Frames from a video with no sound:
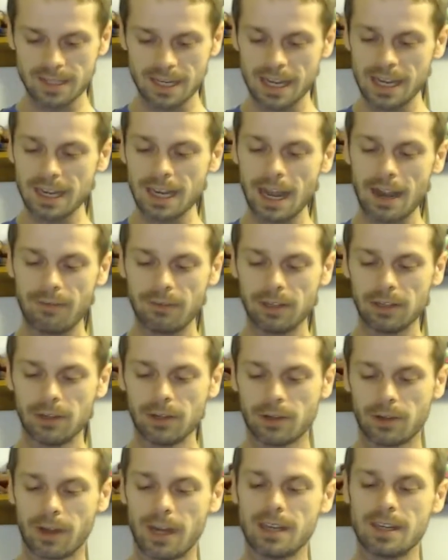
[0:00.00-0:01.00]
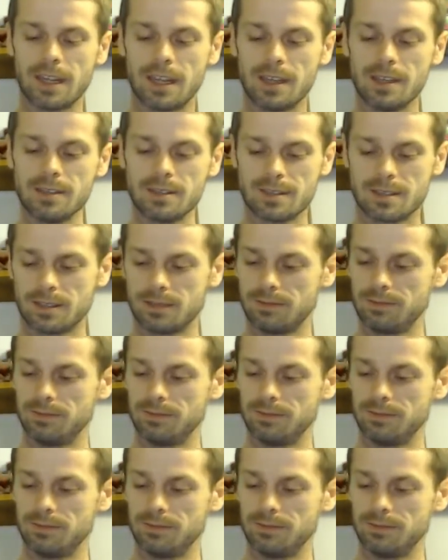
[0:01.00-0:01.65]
in every Loot Crate is